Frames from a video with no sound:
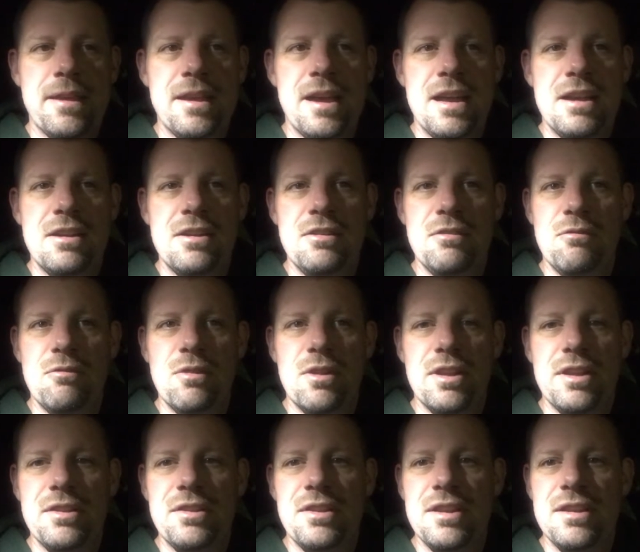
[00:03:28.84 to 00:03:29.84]
didn't
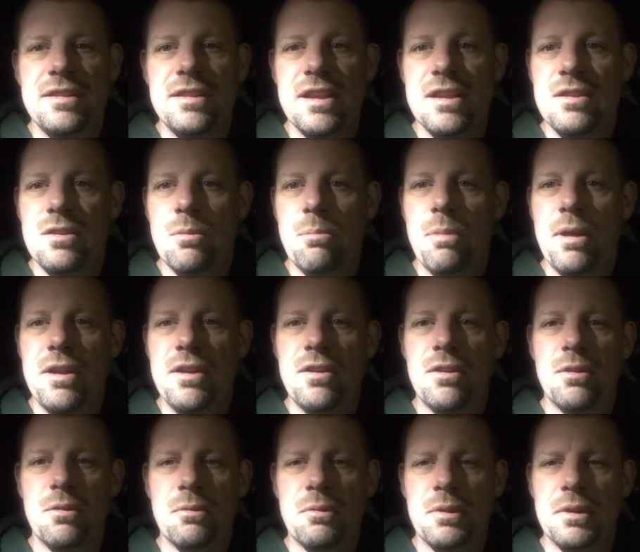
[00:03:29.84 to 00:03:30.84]
really think that
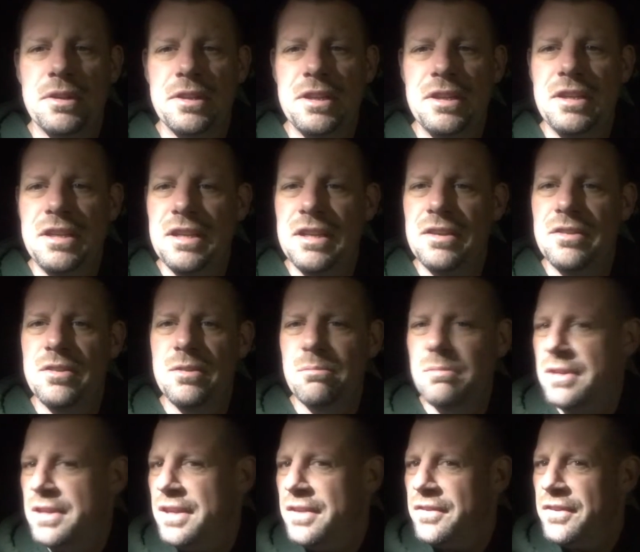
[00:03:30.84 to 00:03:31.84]
Depender really needed to
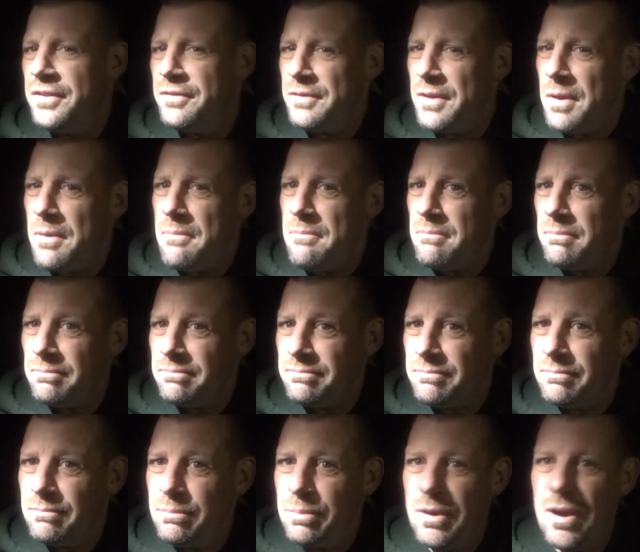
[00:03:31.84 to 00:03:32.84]
be in this film,
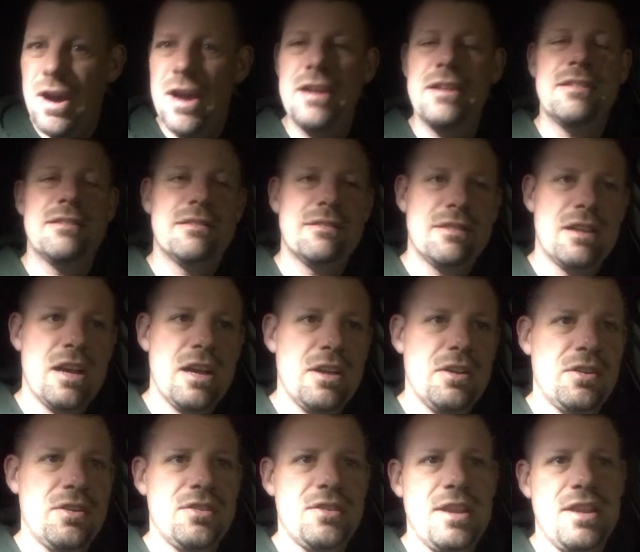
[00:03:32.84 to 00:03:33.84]
but I
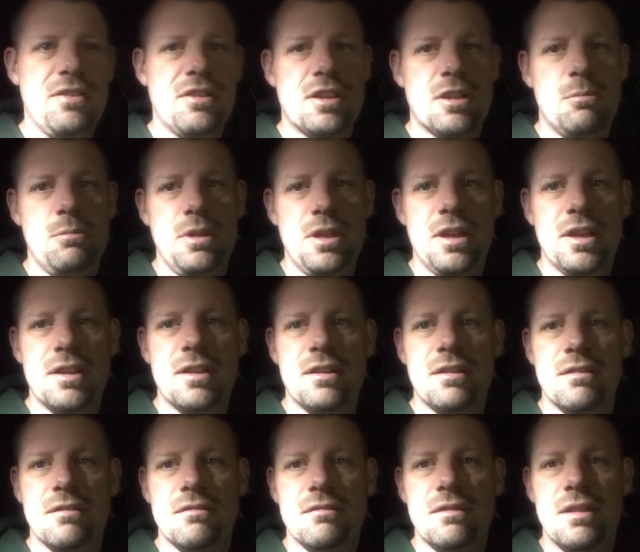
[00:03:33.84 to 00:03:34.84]
understand the comedic
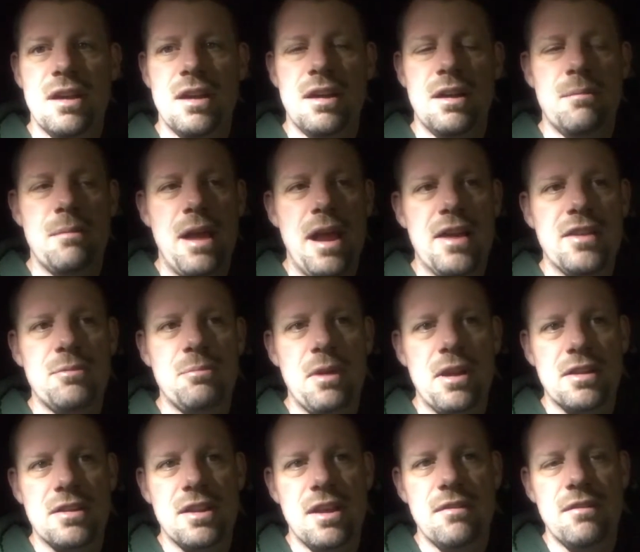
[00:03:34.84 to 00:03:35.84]

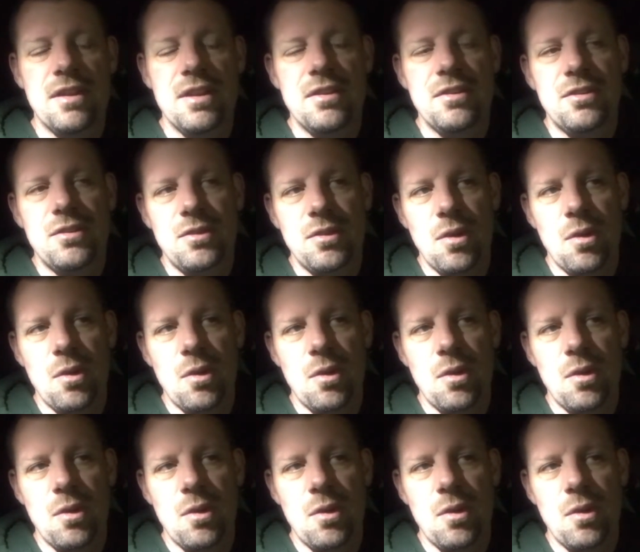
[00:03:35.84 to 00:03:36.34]
aspect of it.